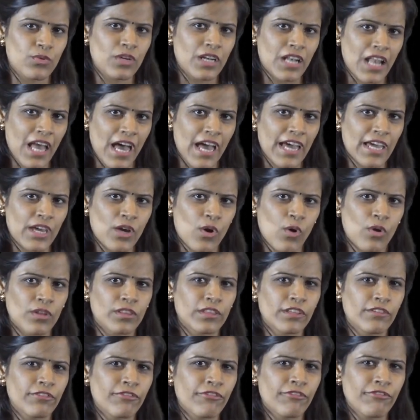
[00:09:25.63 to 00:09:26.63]
to rely
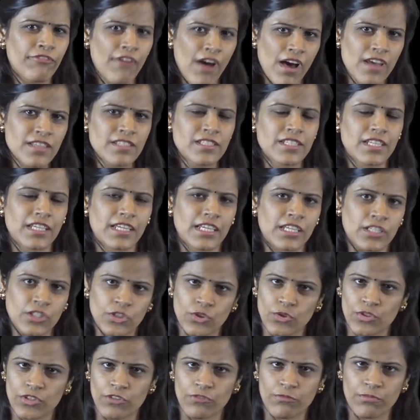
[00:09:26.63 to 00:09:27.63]
on their fast,
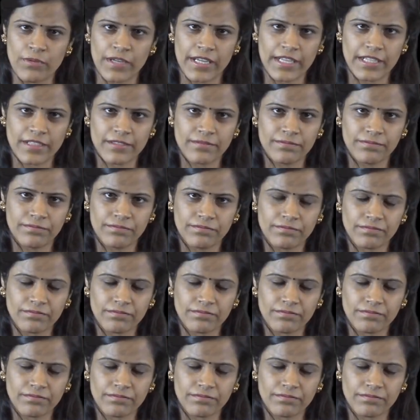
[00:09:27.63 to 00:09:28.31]
intuitive brain.